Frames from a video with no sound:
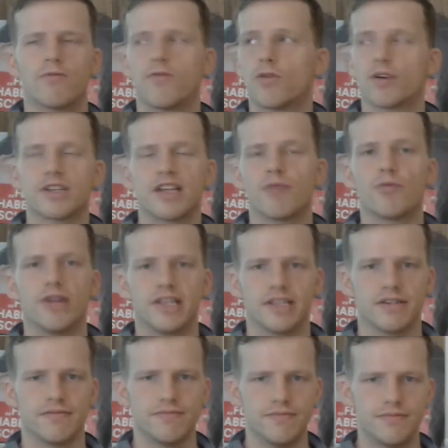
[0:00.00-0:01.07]
for some
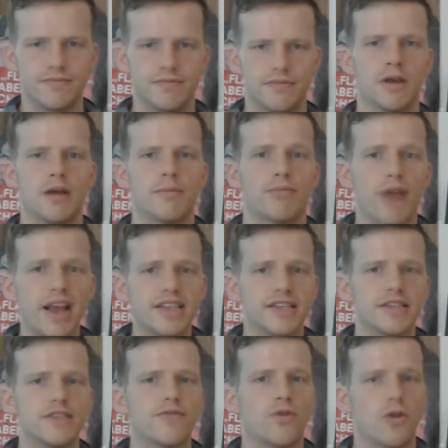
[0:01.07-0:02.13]
reason.
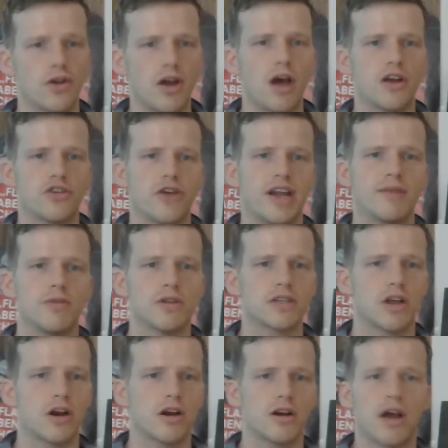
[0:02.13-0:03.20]
Prices for non-tradables
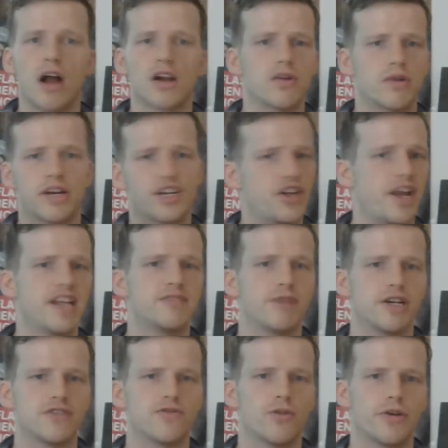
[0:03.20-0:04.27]
are not going to change
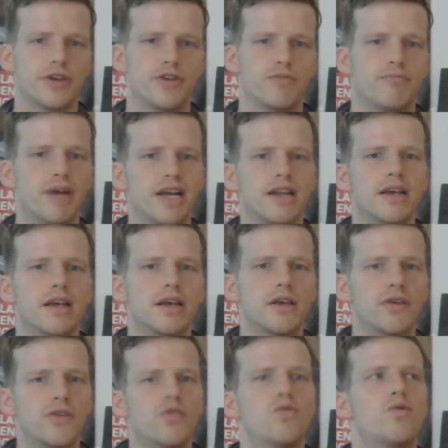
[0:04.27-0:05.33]
much for you, but
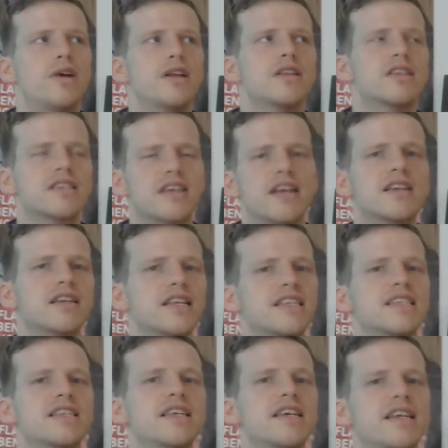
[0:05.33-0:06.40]
you will suddenly
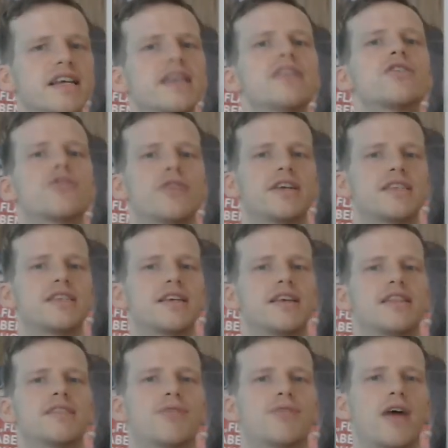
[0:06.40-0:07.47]
see an increase
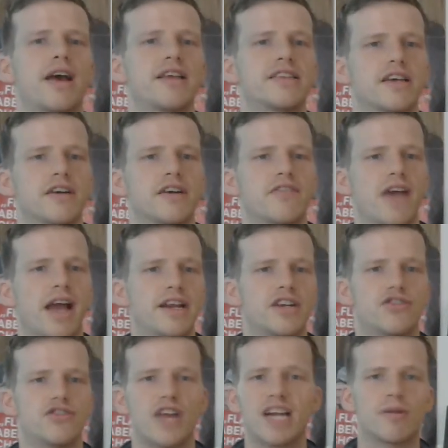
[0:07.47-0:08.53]
in the price of any
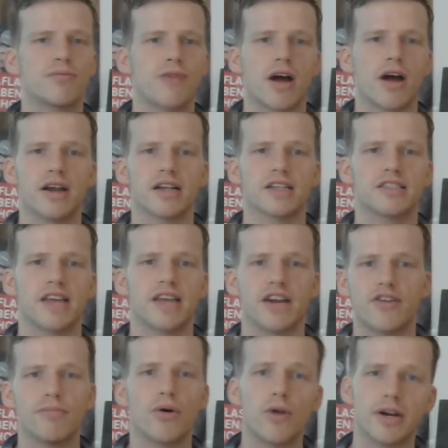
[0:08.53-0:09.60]
tradable products that
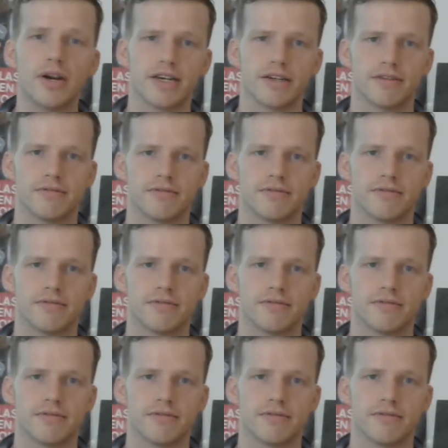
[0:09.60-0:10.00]
are imported.